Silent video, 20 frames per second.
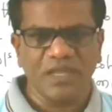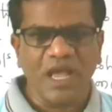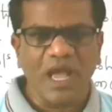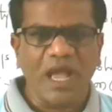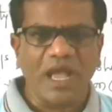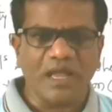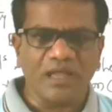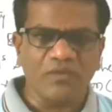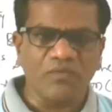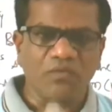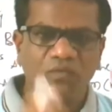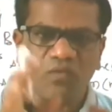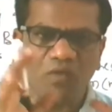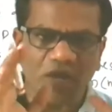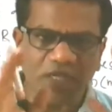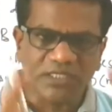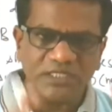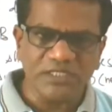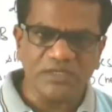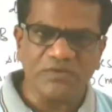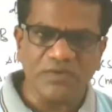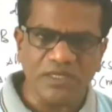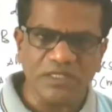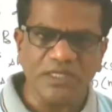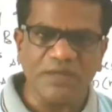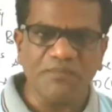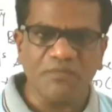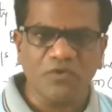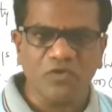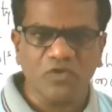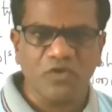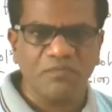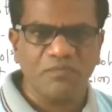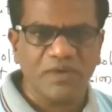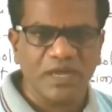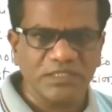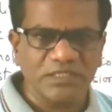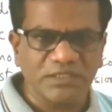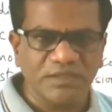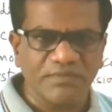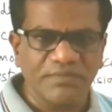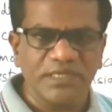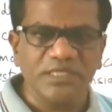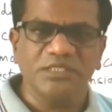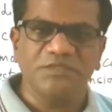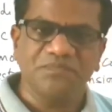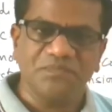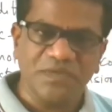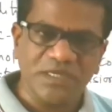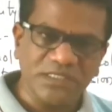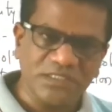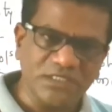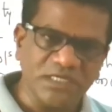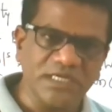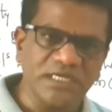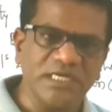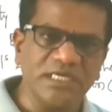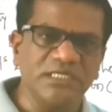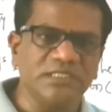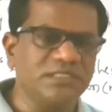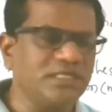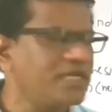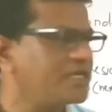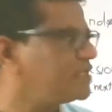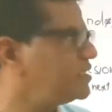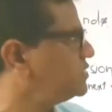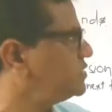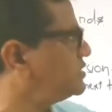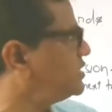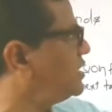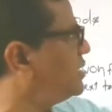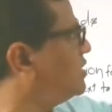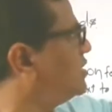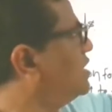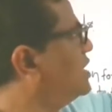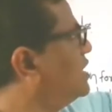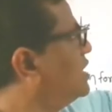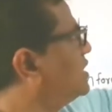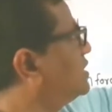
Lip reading: And whatever the protoplasm is present inside the cell,